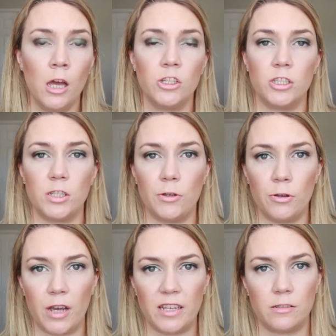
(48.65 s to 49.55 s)
Just so
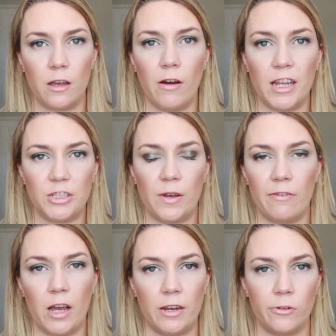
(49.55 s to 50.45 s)
you guys know, I do have
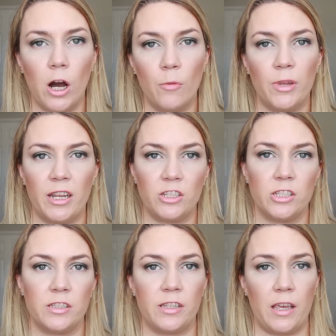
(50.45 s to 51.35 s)
kind of
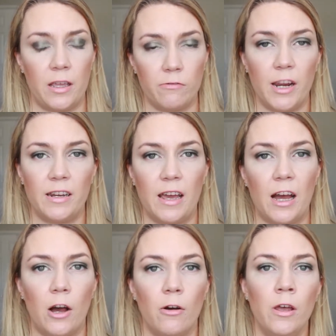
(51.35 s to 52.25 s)
combination skin right
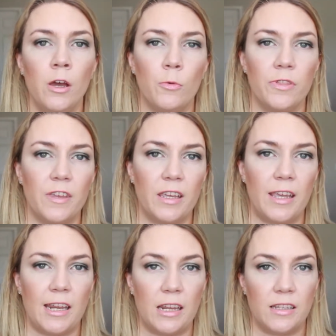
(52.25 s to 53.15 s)
now. With the
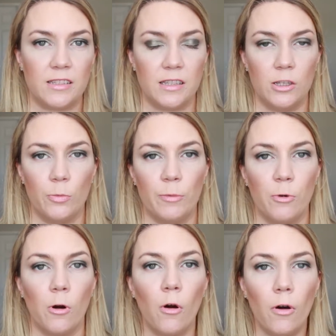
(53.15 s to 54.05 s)
heat, it is a little bit
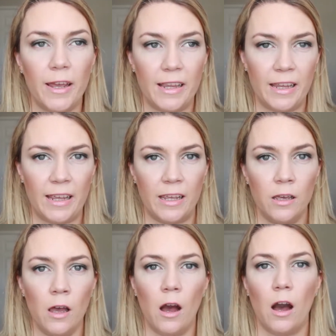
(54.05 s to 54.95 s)
more oily.
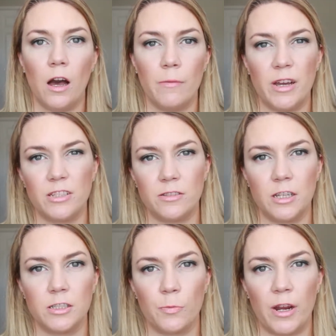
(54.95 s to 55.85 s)
I do
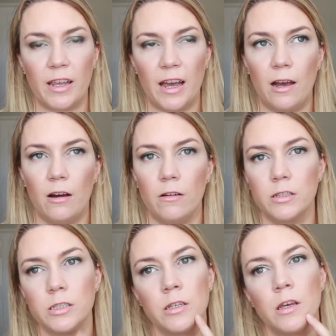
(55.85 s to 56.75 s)
tend to break
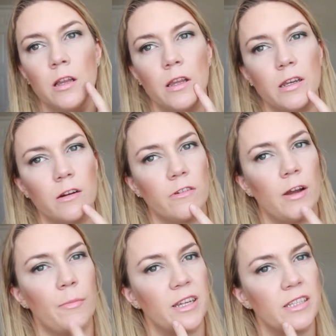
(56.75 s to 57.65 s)
out like
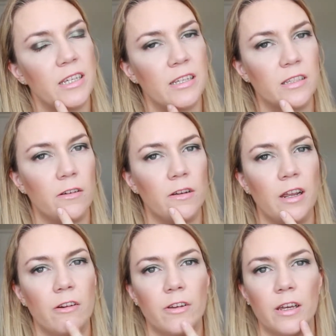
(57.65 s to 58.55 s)
around my T-zone
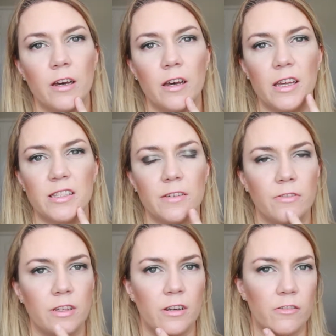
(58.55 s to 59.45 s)
area and
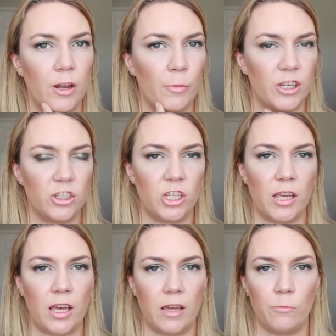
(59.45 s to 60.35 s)
definitely around my
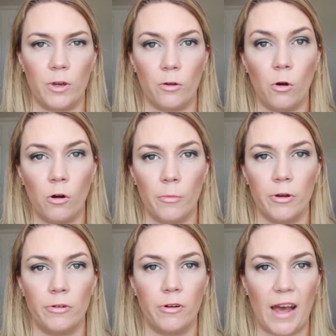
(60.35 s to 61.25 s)
chin with
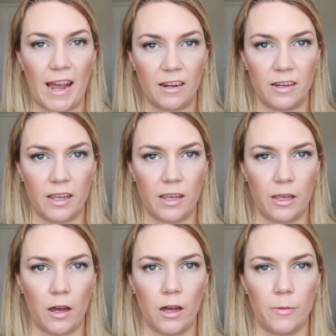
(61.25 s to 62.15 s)
hormonal
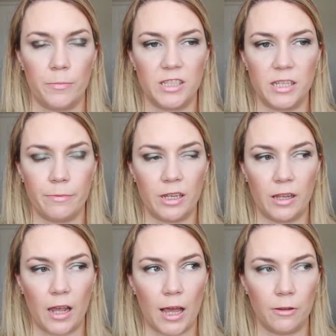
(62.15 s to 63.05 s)
acne, but
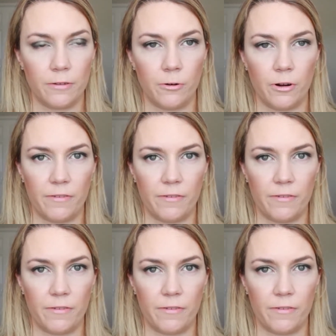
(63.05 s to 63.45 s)
typically I look for a